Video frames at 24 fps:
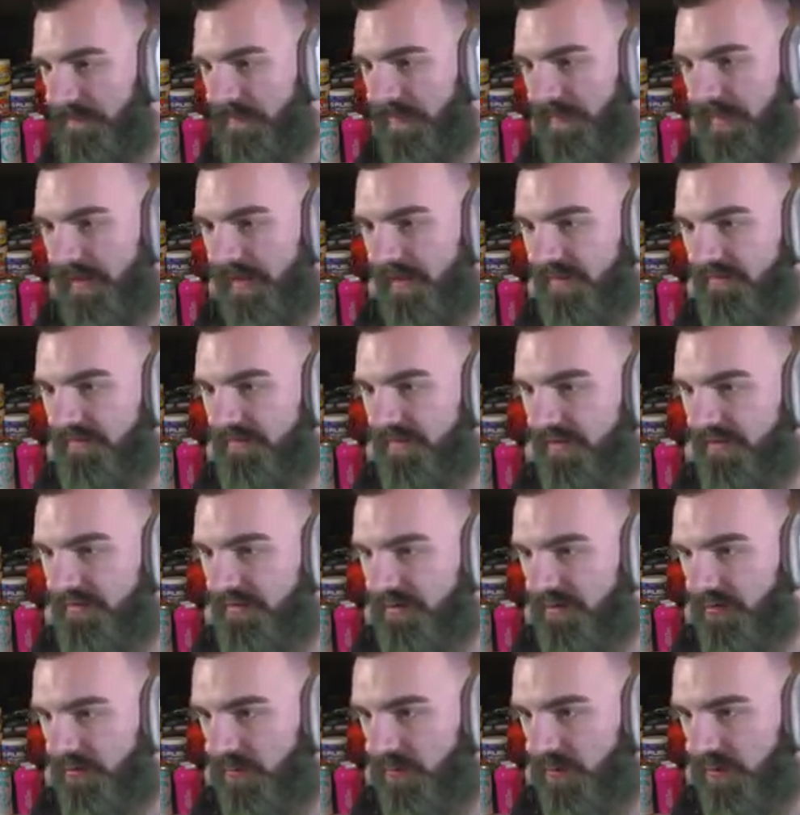It sucks that
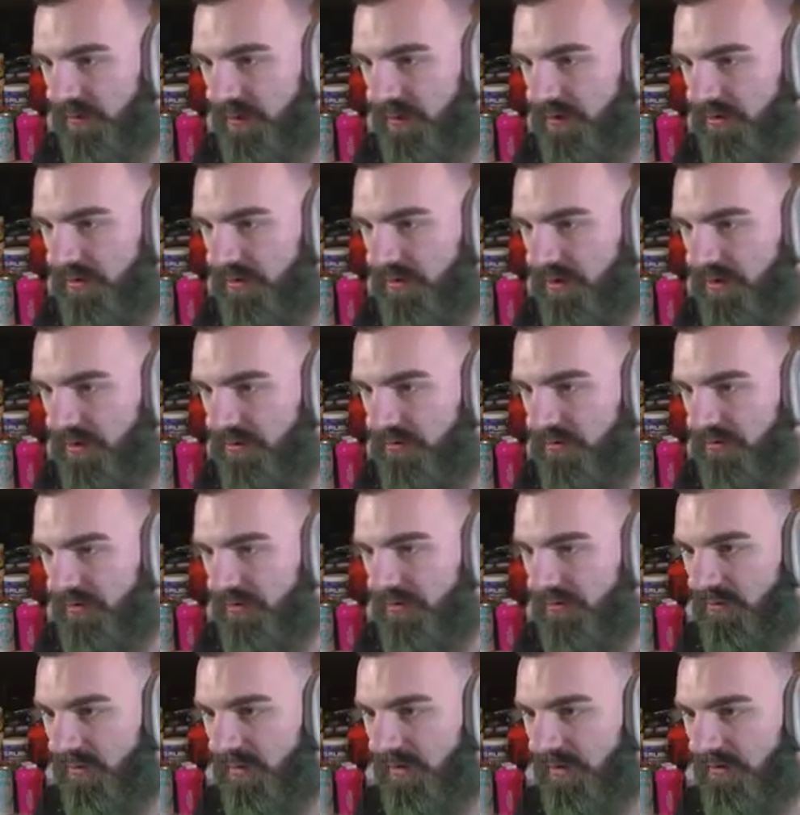they're working on Call of Duty
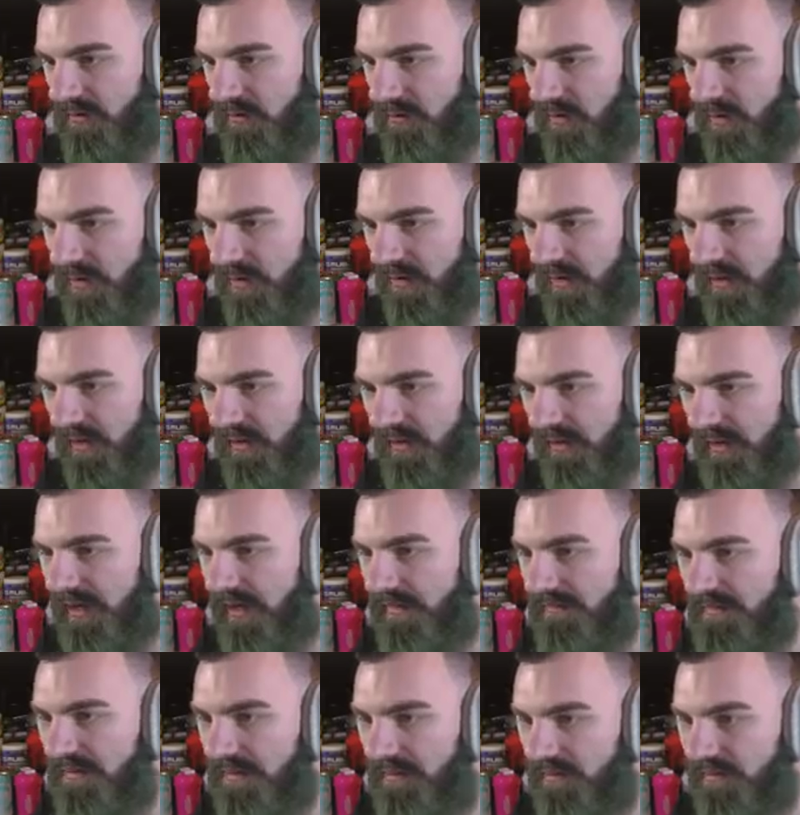twenty twenty and they
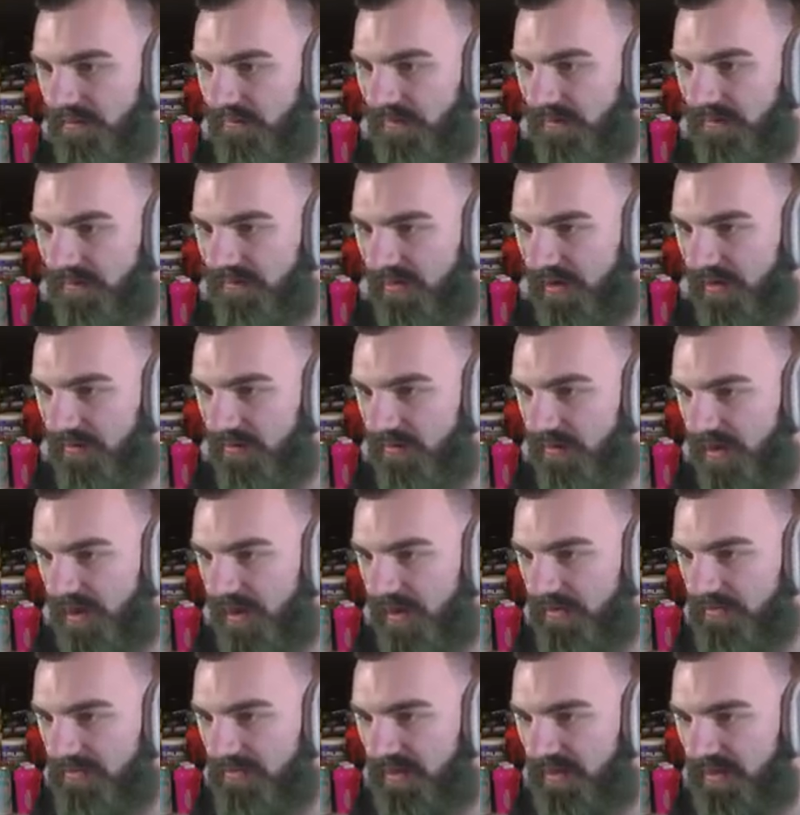have to recycle
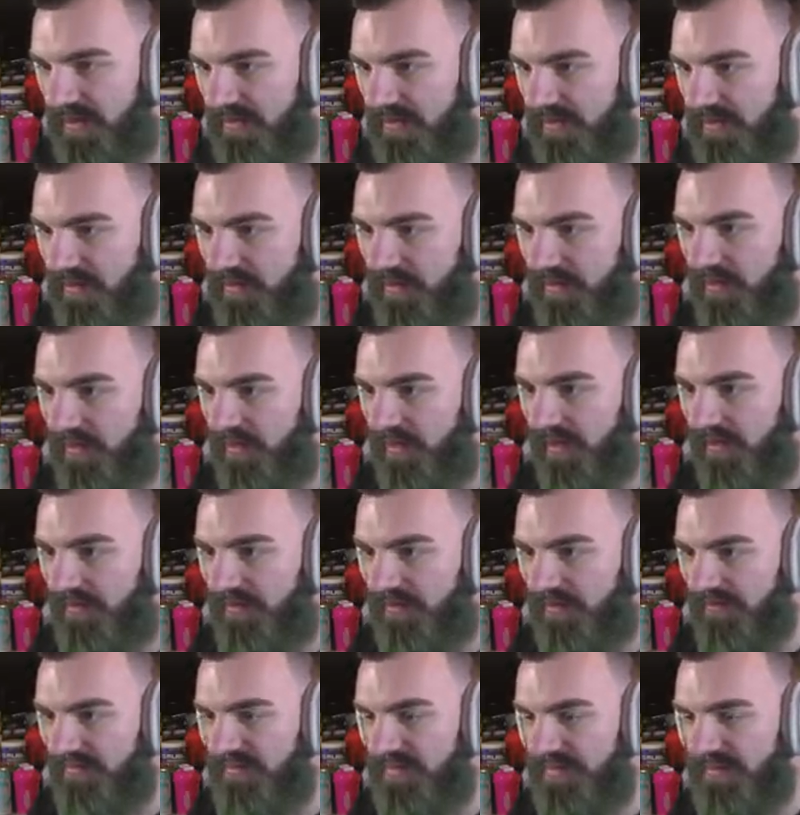content and
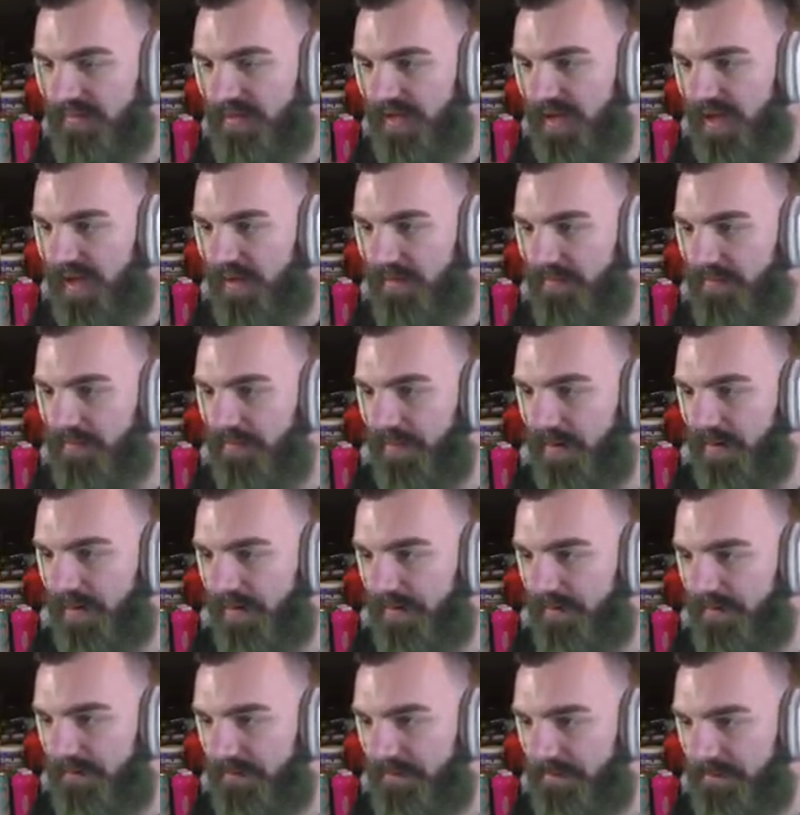things like that.
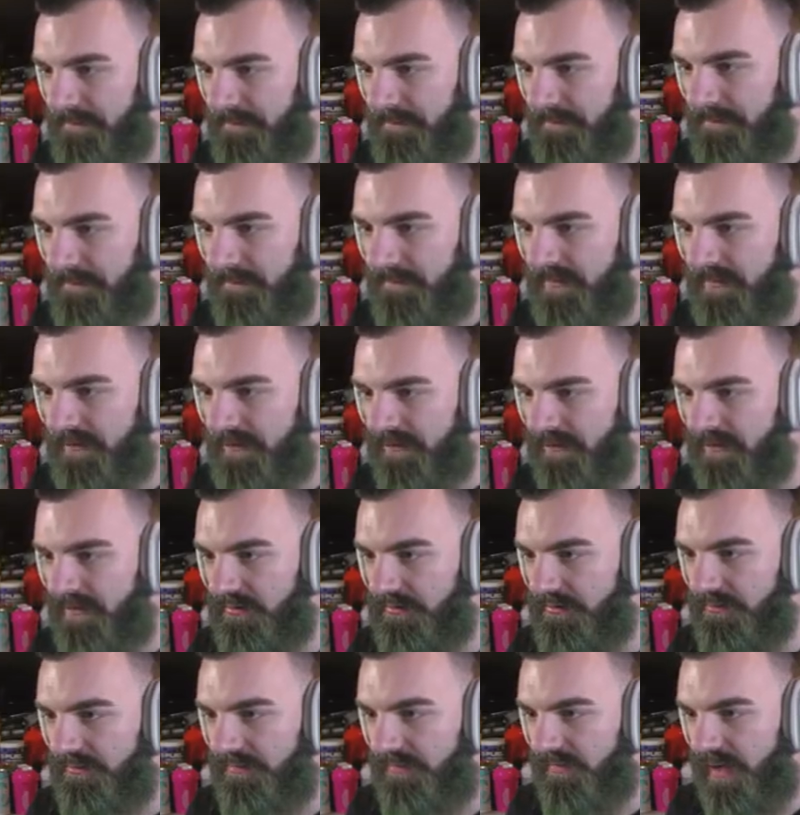But, you know,
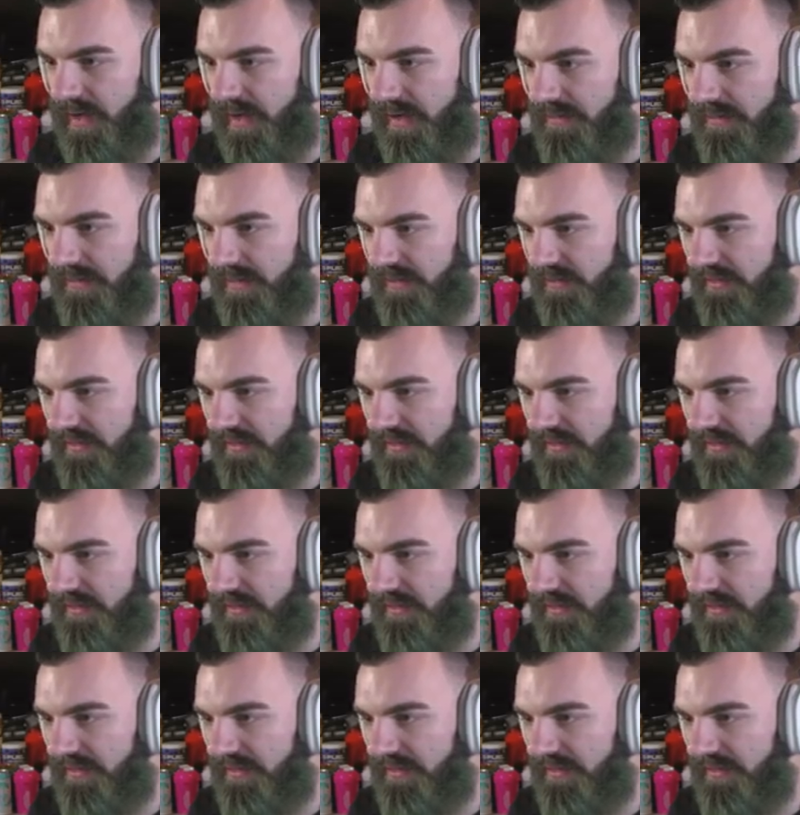I think